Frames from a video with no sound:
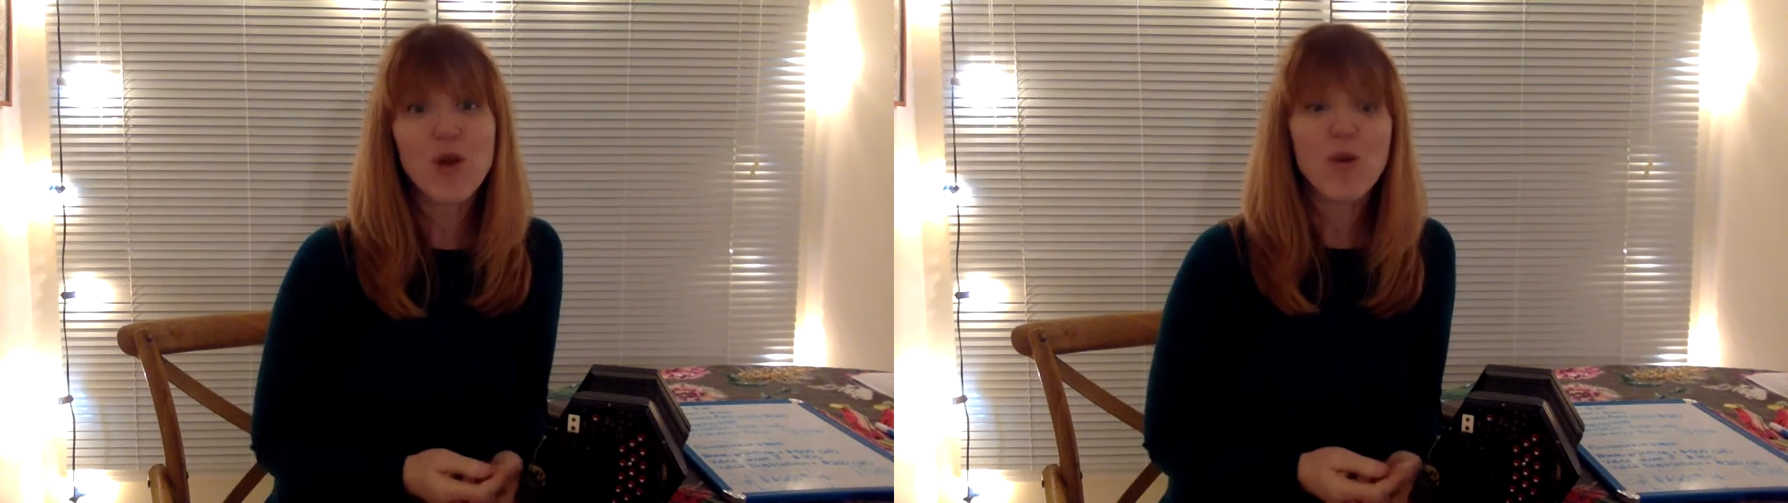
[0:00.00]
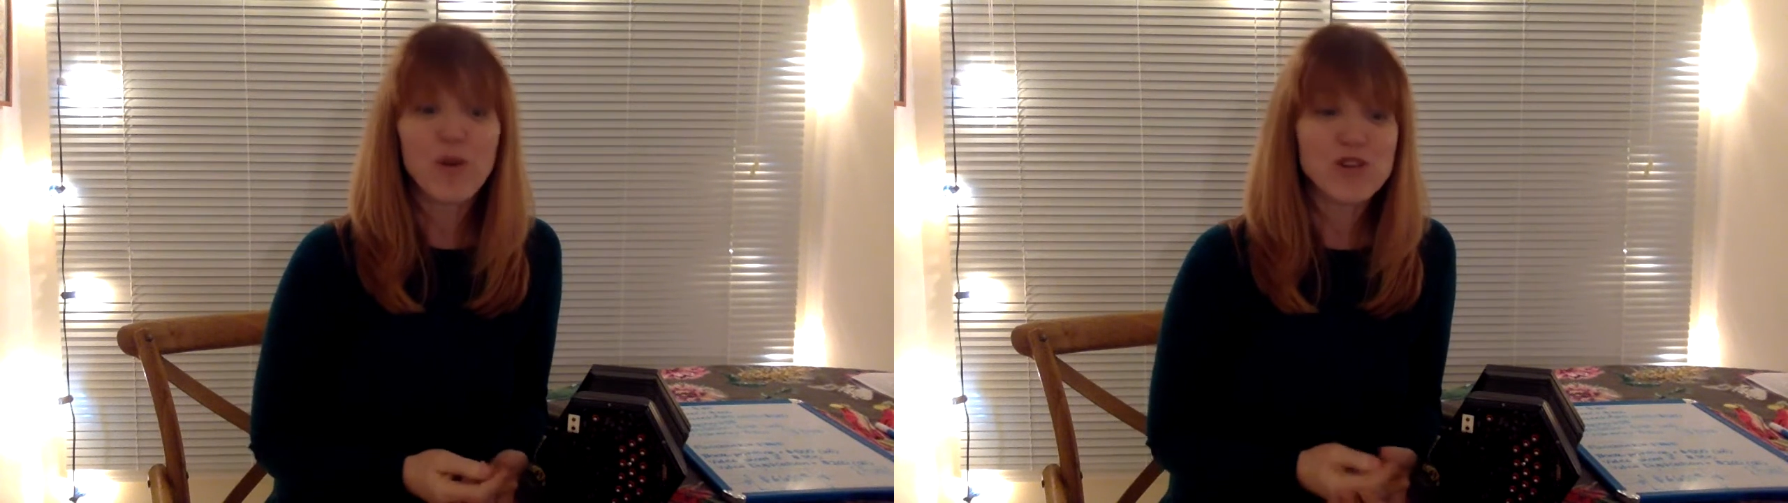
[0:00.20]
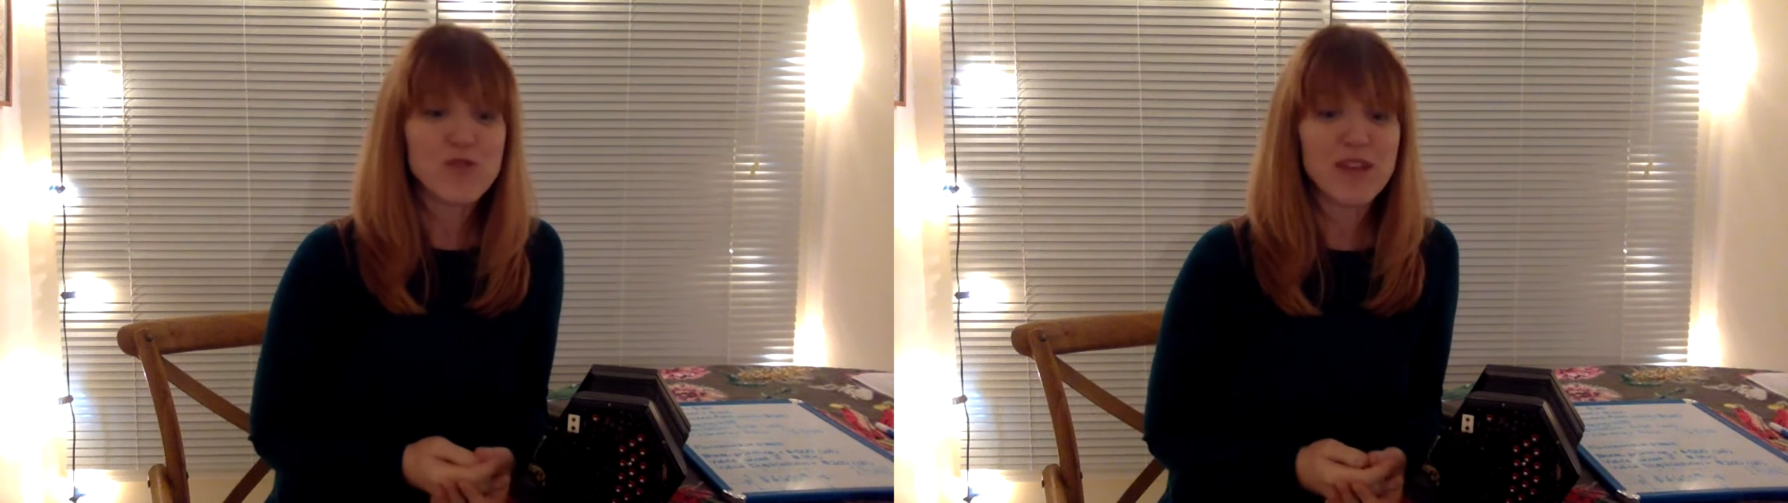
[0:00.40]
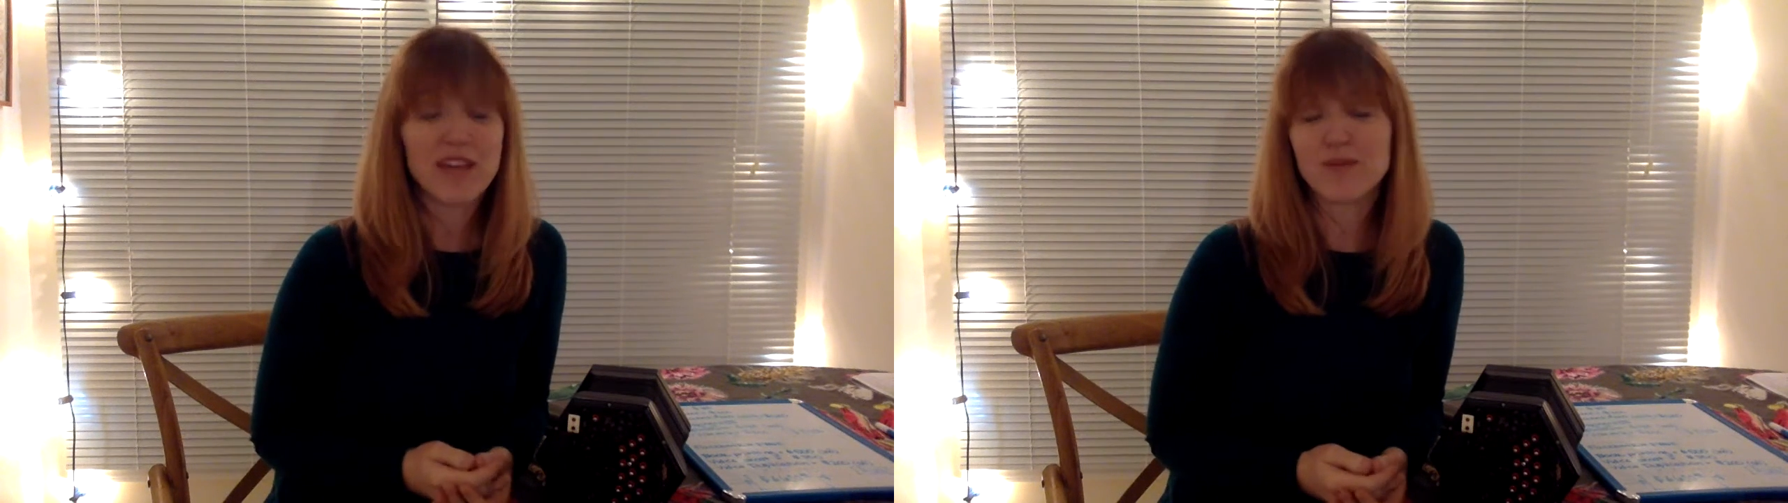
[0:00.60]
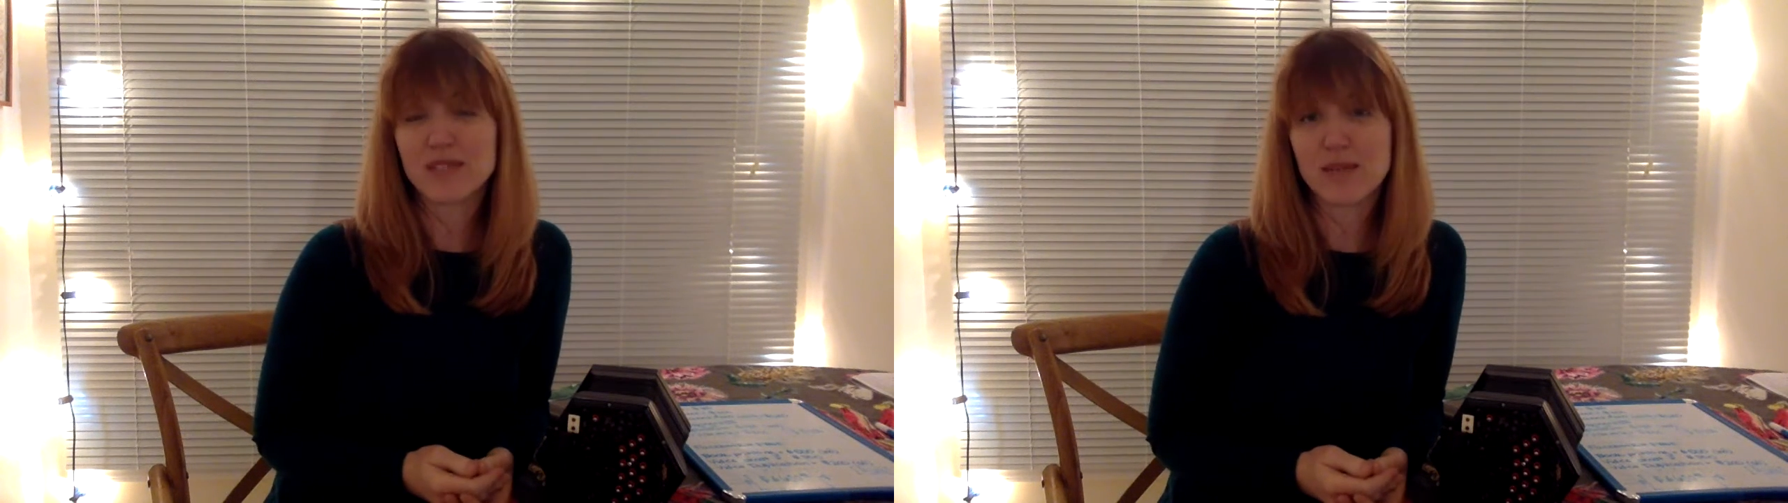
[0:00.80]
when you're
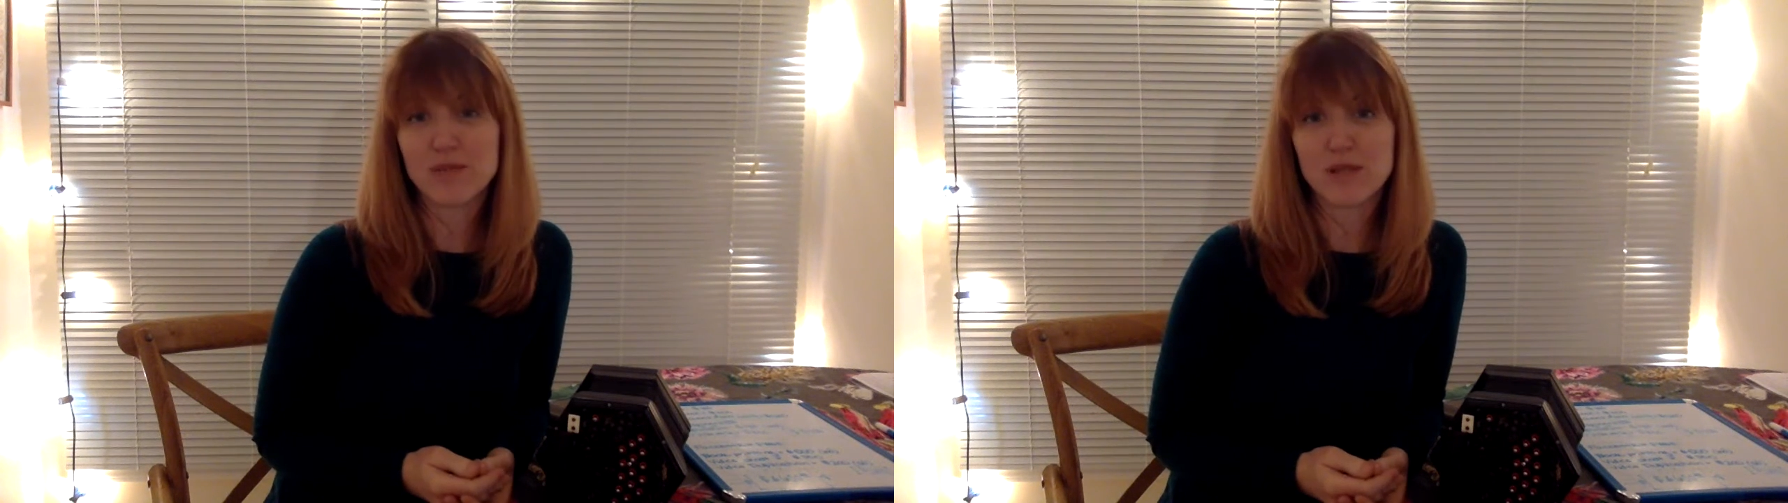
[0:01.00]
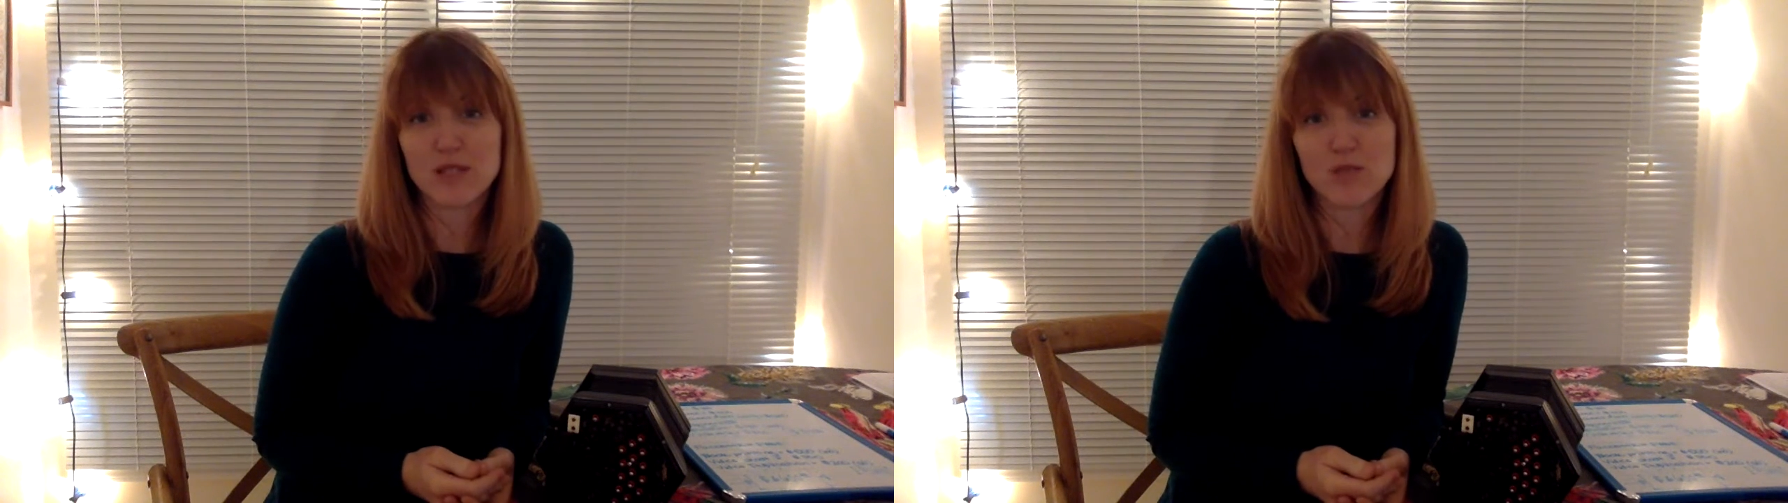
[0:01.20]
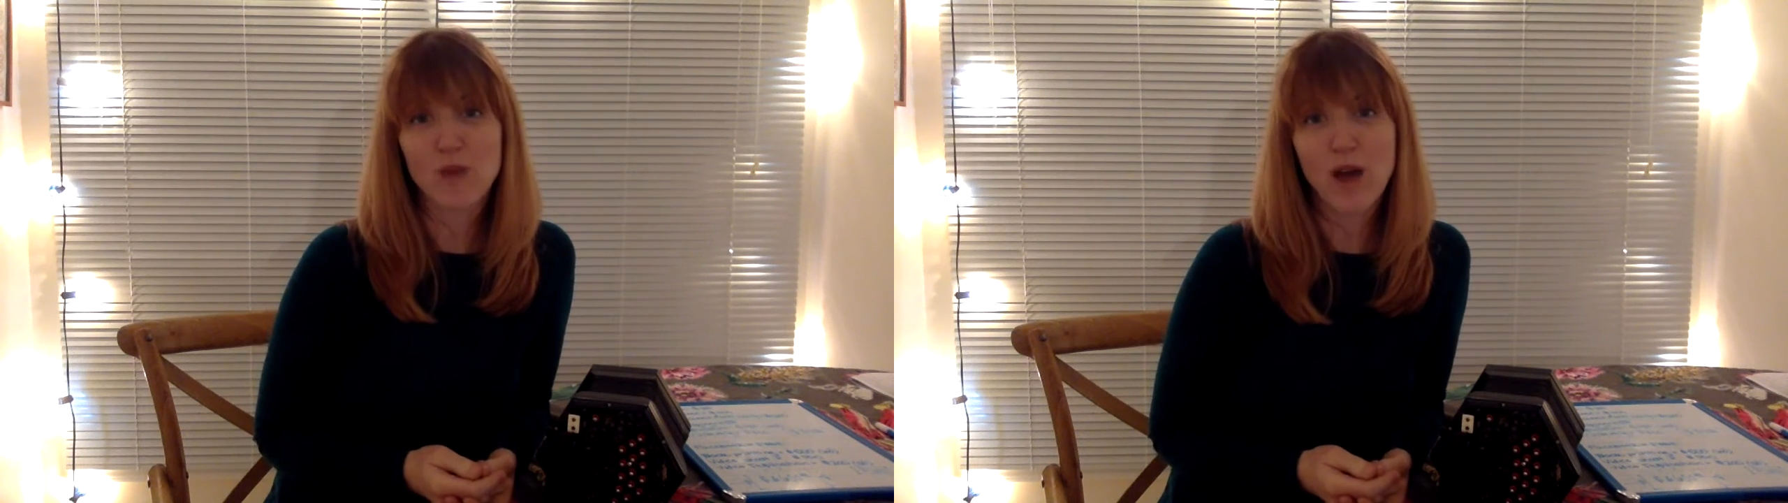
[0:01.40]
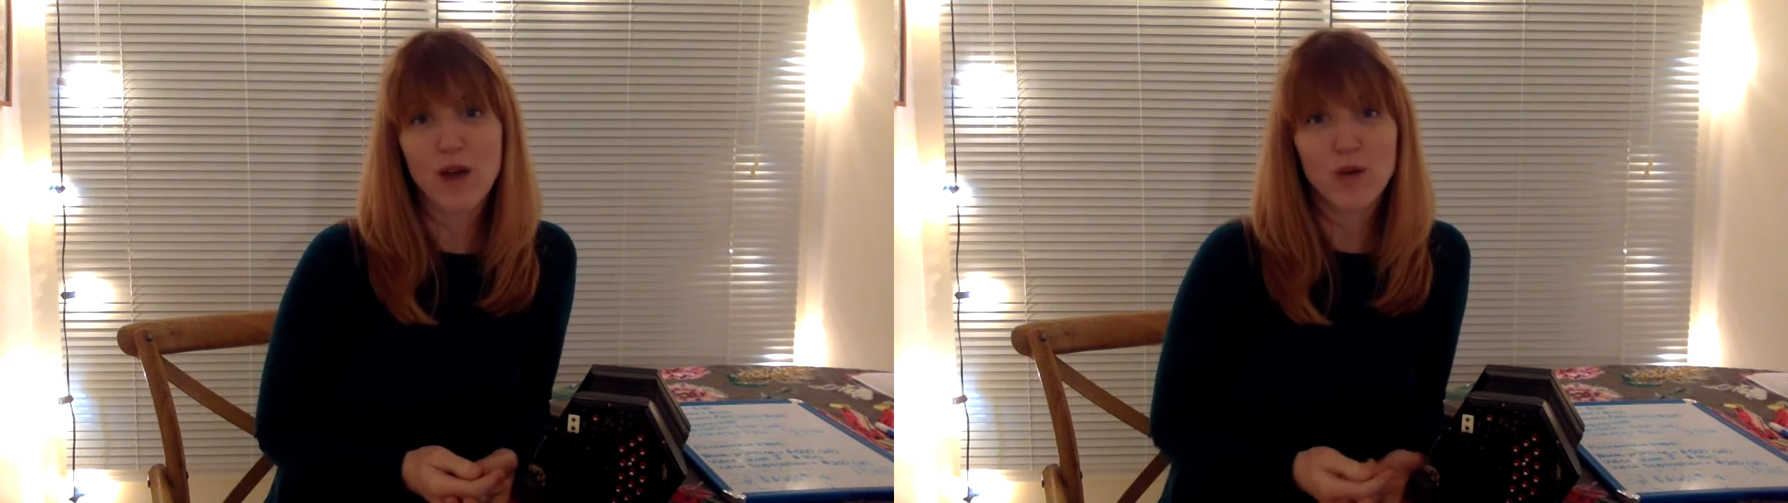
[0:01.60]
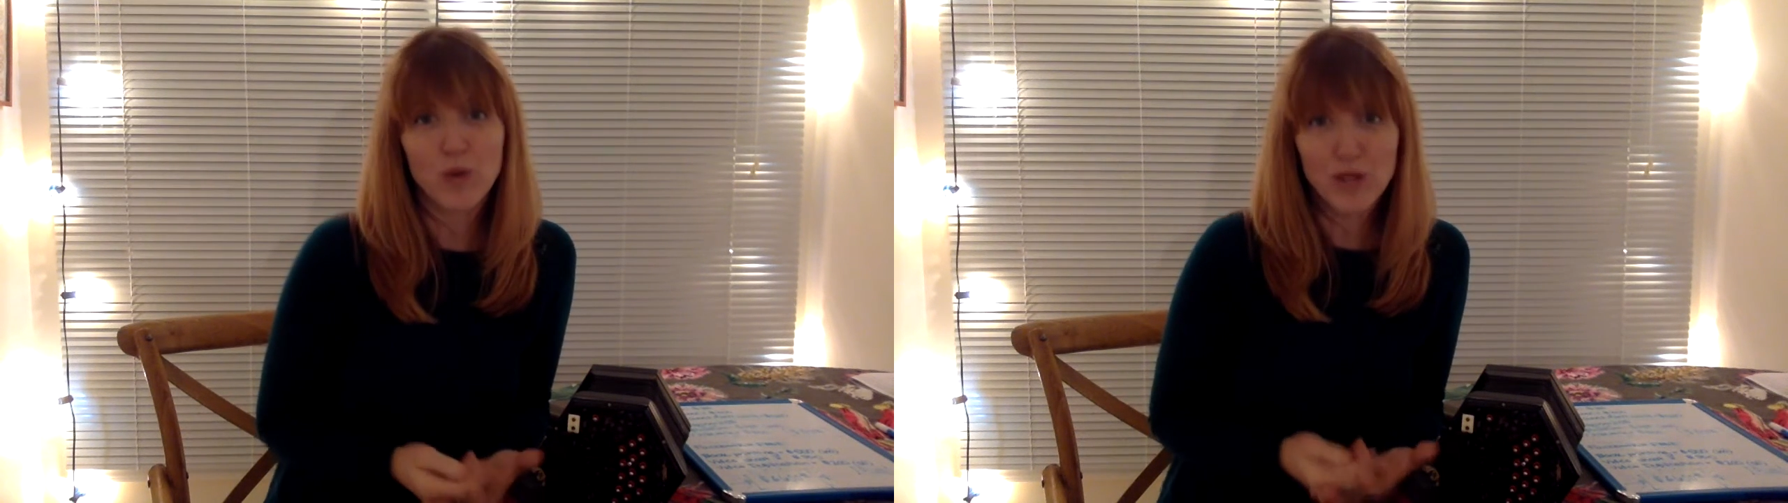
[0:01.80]
making up steps on the spot
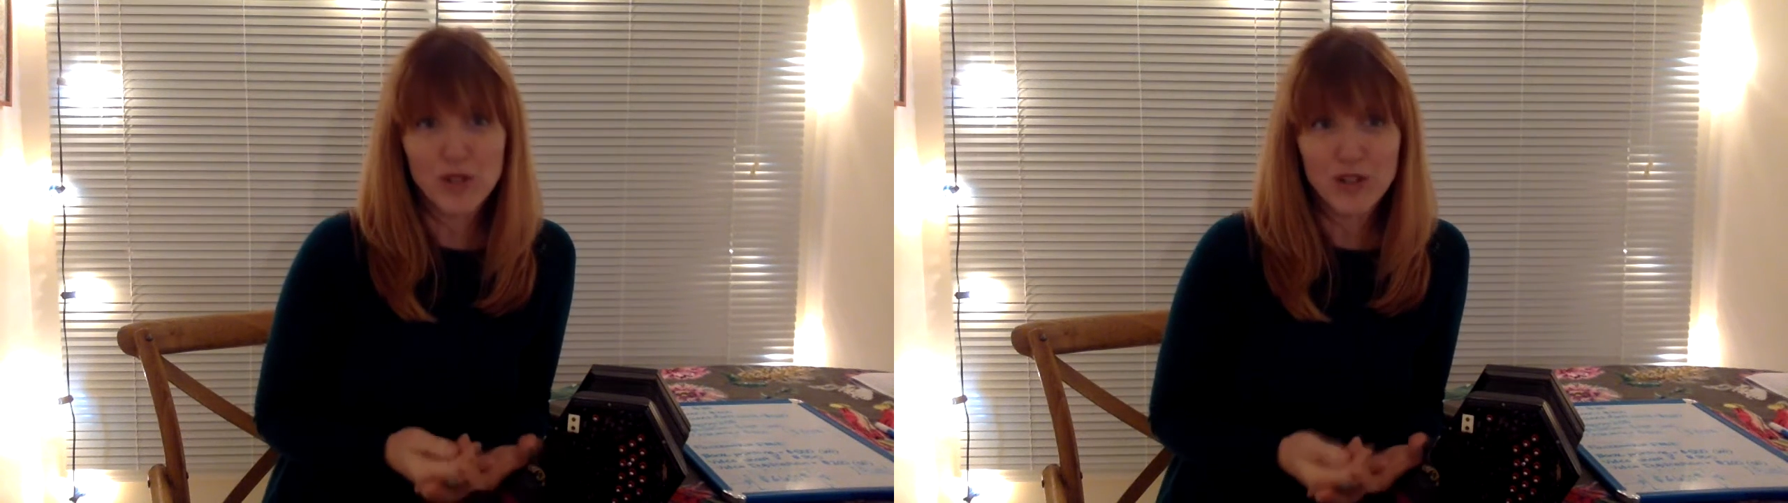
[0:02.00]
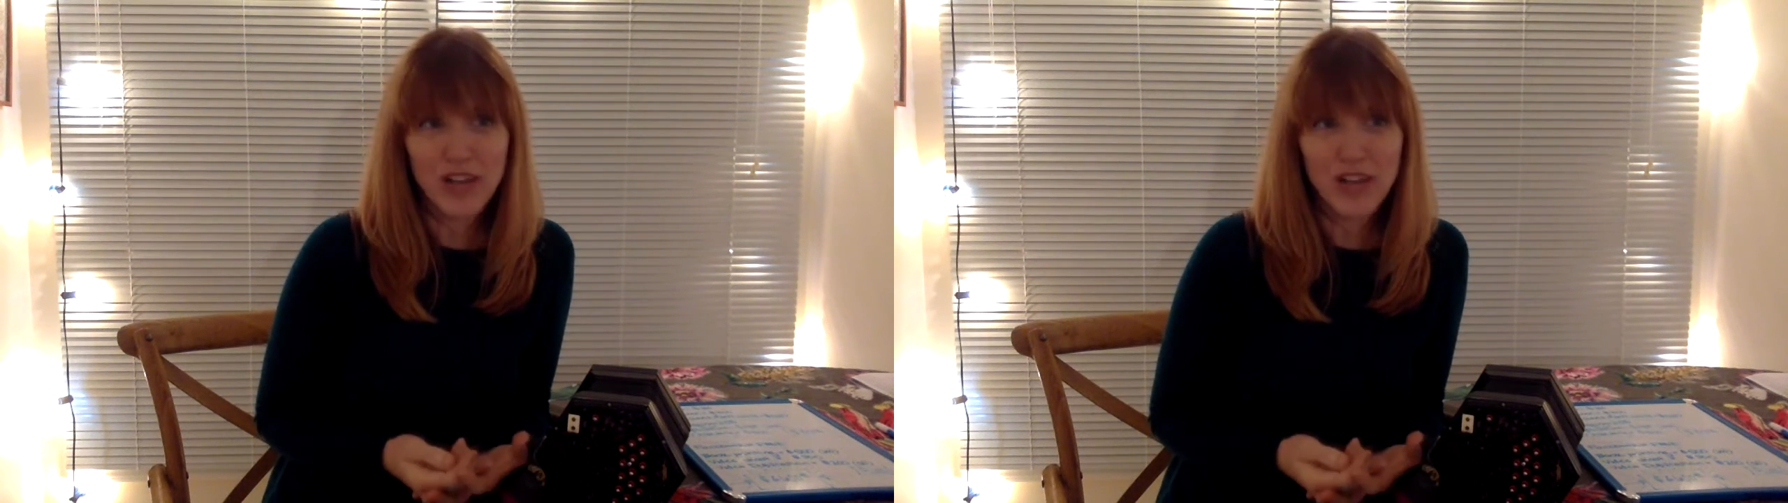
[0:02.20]
or when you're